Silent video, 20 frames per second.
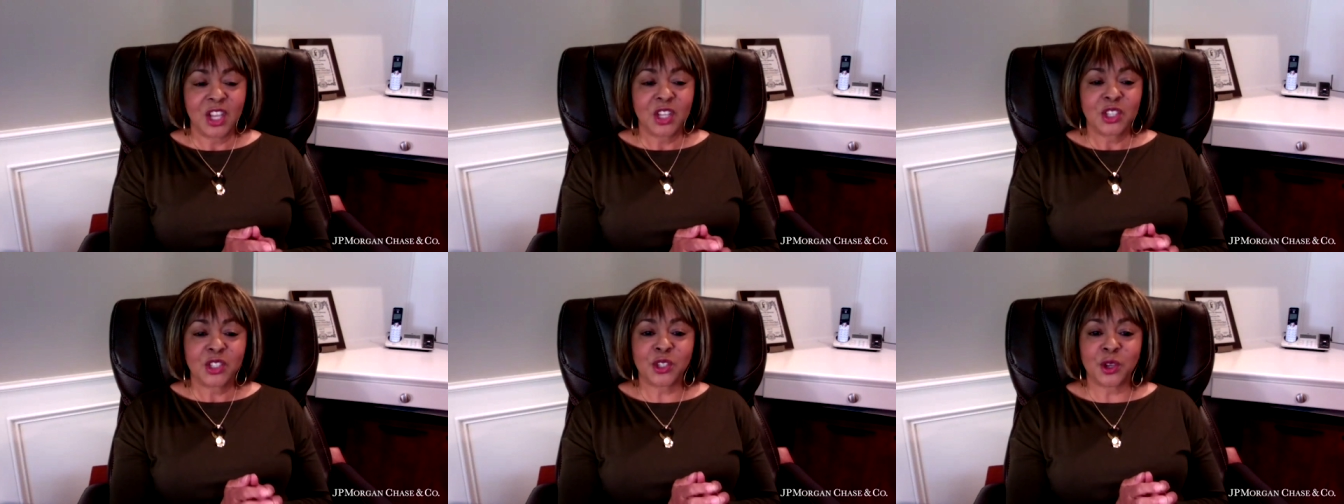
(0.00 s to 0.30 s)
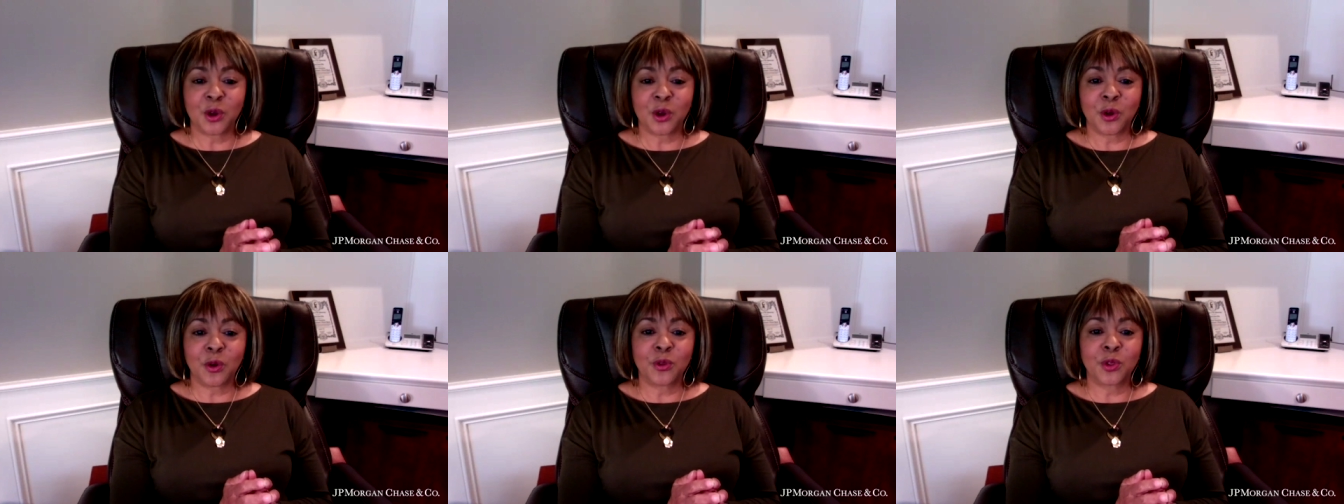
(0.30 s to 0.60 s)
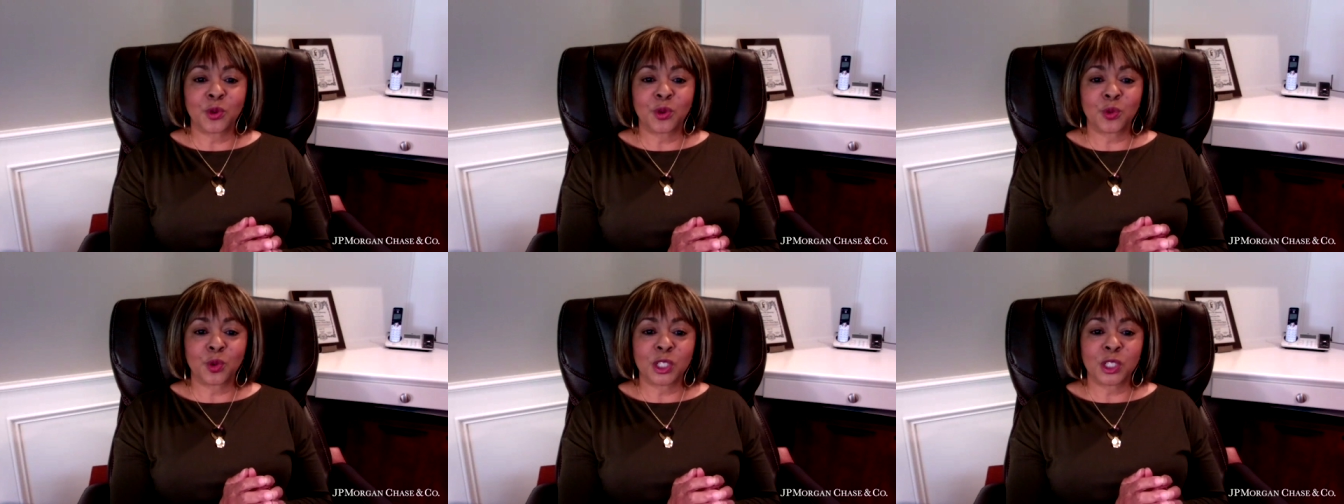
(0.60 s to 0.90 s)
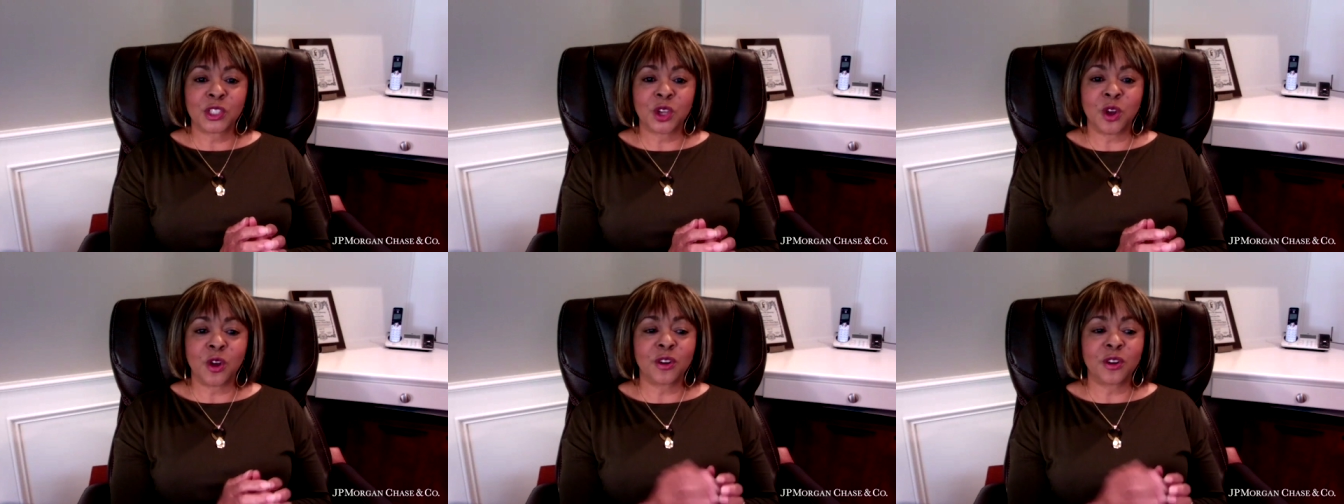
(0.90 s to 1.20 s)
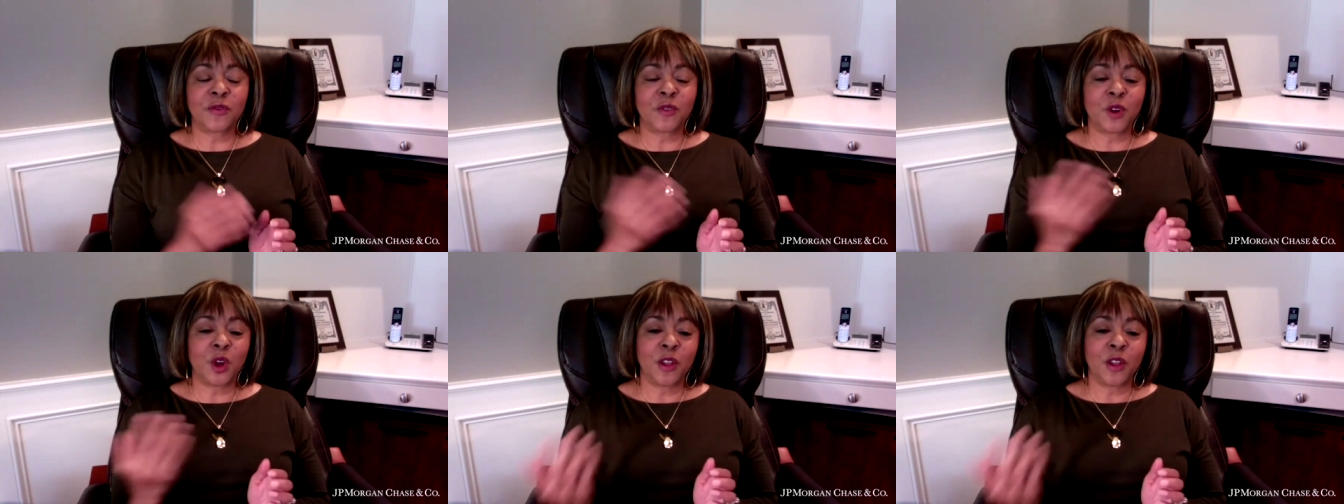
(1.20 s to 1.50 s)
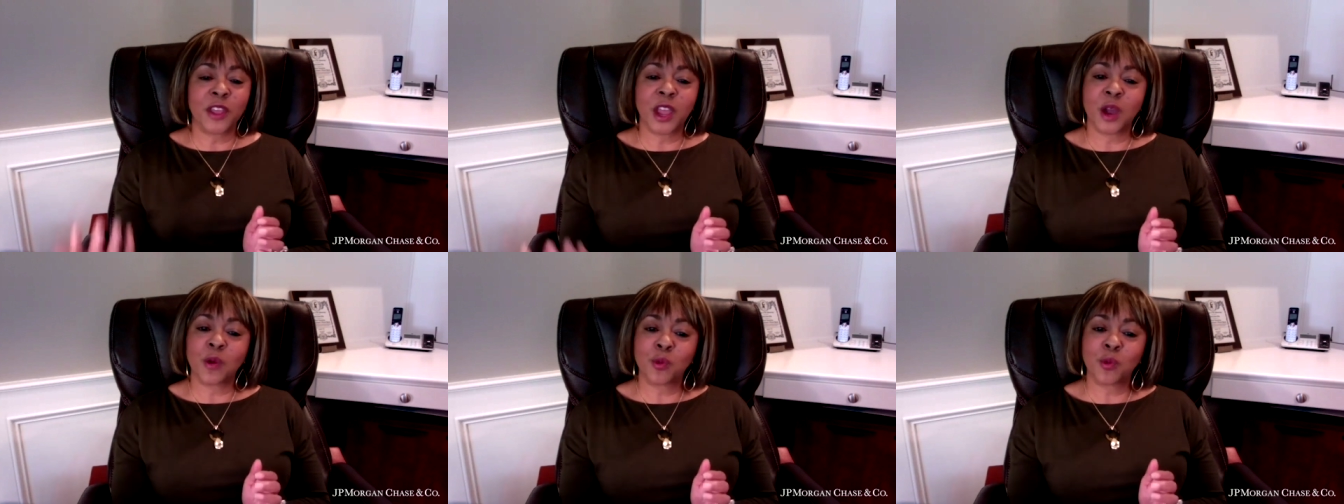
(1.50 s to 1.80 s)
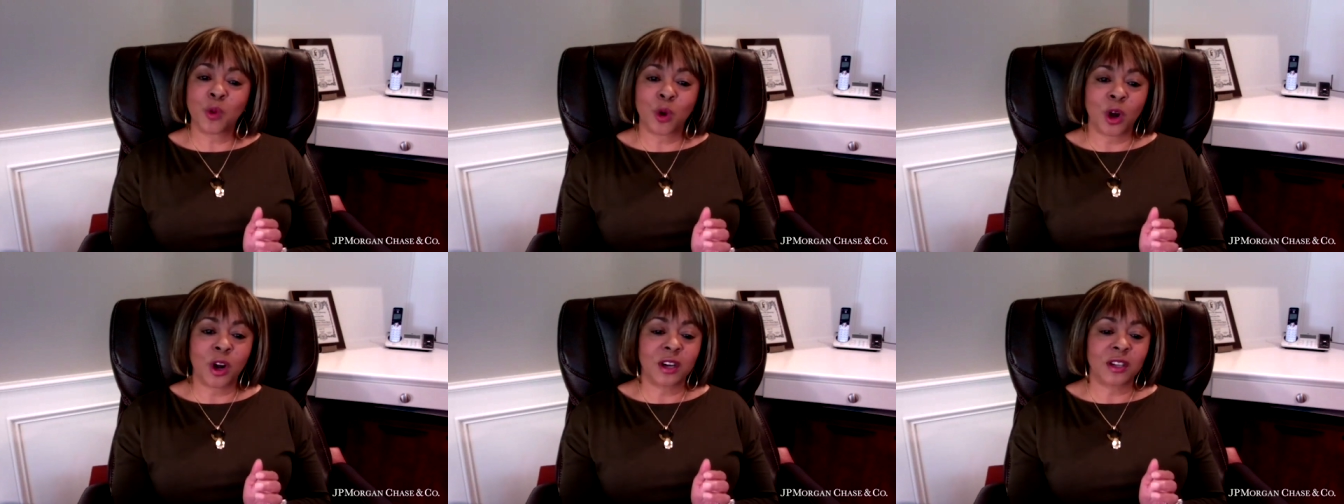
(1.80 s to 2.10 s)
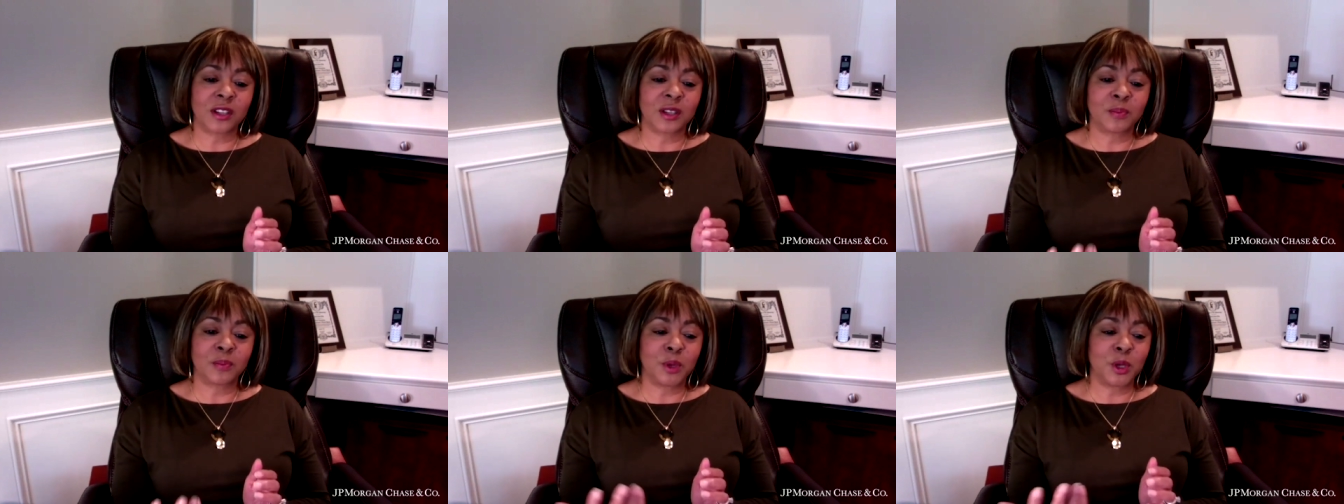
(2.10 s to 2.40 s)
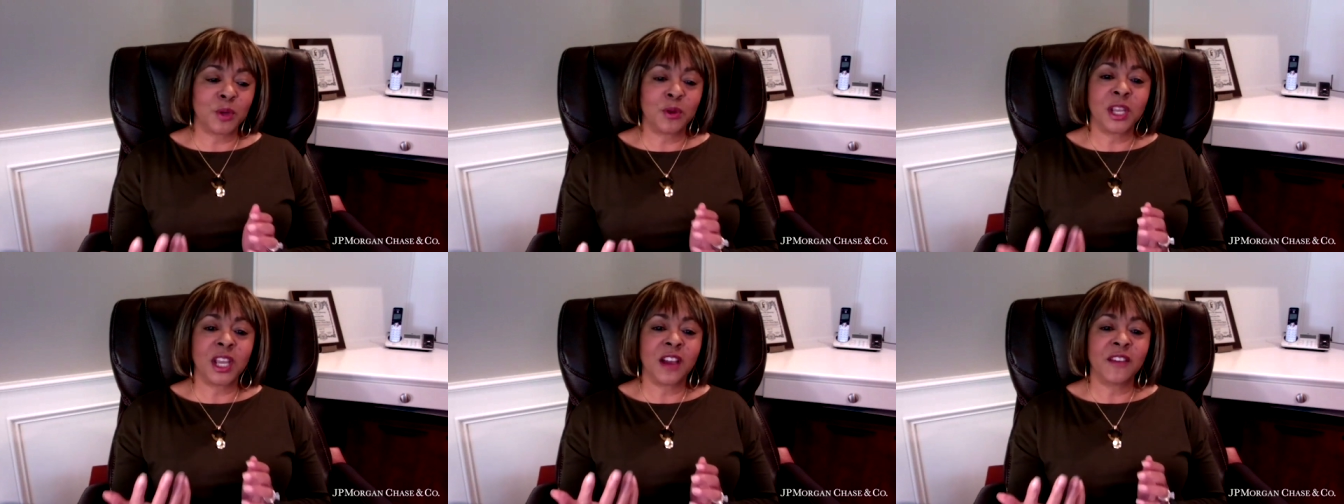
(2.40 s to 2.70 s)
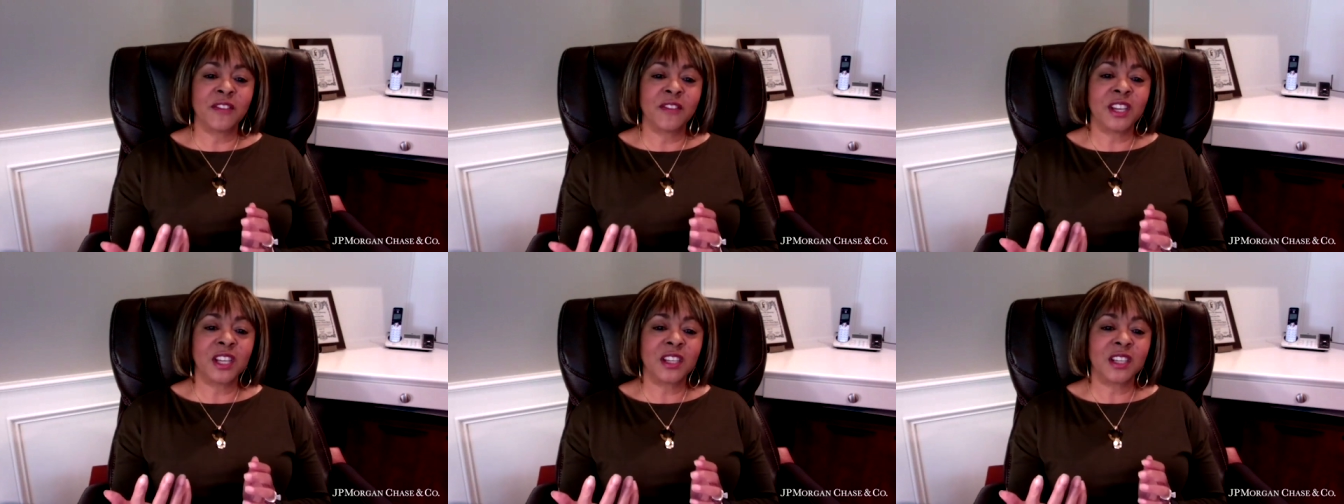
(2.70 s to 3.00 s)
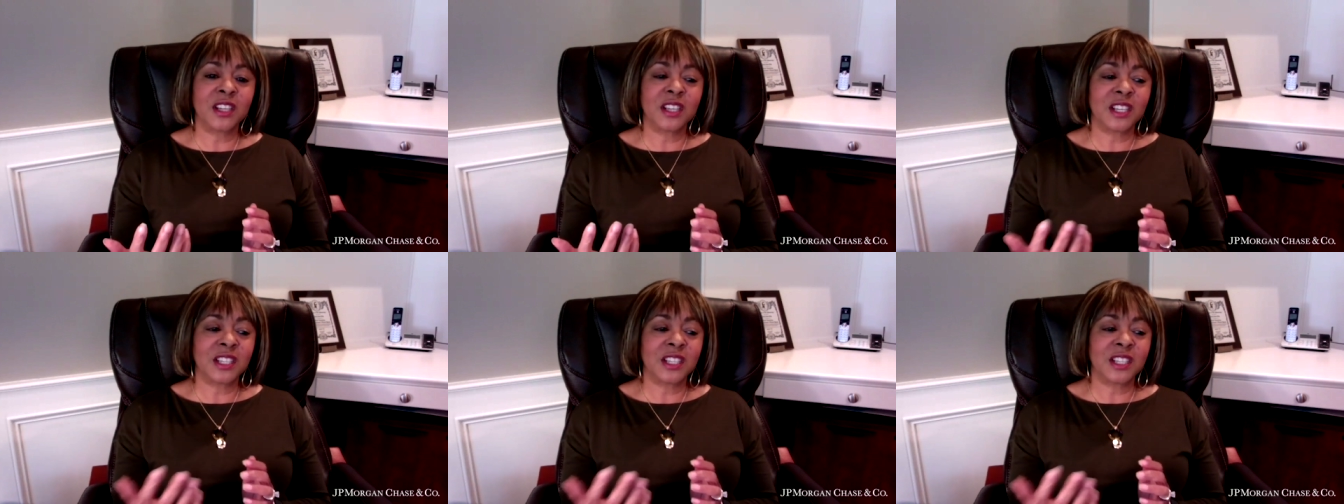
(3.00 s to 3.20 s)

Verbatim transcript: So the result of all that work, the beauty of it,